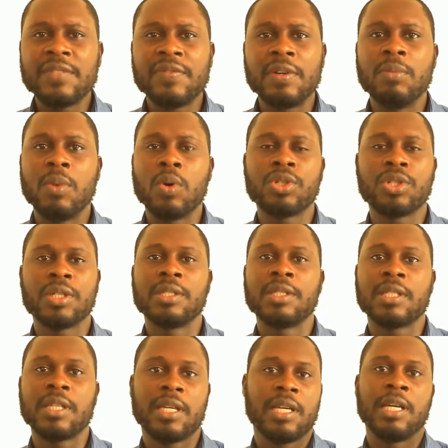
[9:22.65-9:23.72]
emotions,
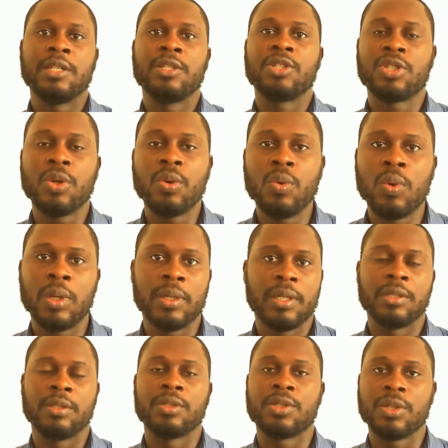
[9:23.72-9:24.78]
and so on
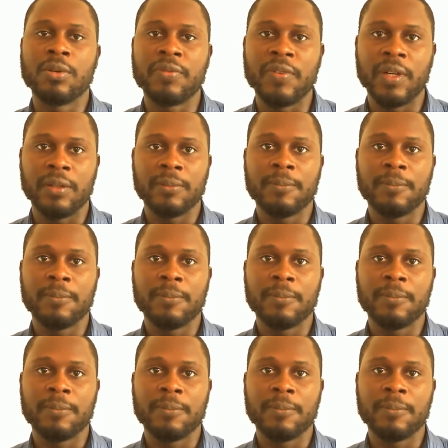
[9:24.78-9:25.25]
and so forth.